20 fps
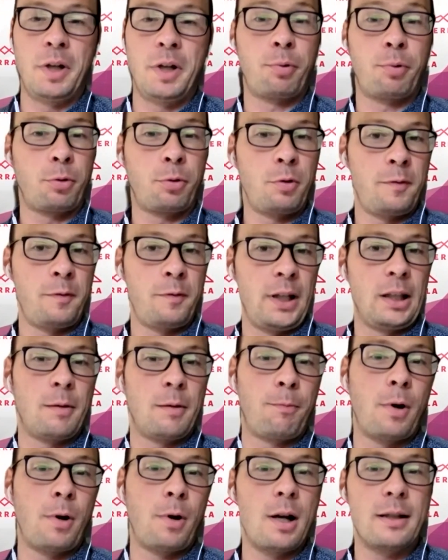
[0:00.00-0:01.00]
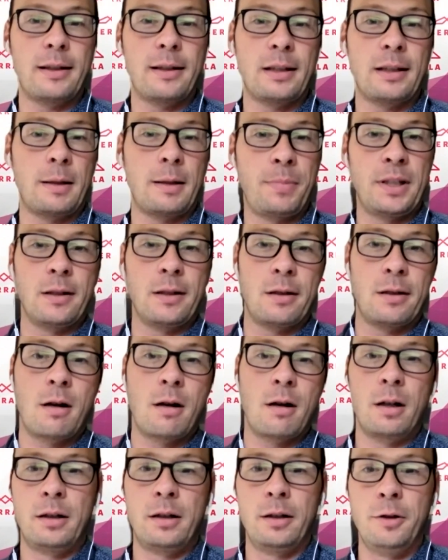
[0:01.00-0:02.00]
improving the process and business
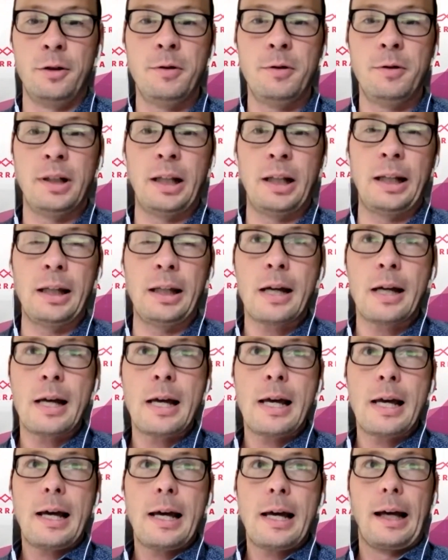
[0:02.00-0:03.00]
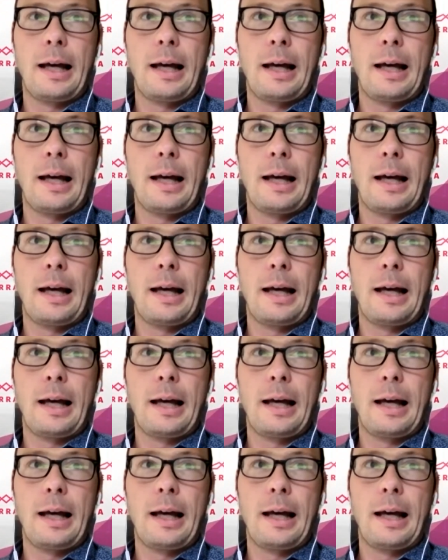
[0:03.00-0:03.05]
continuity?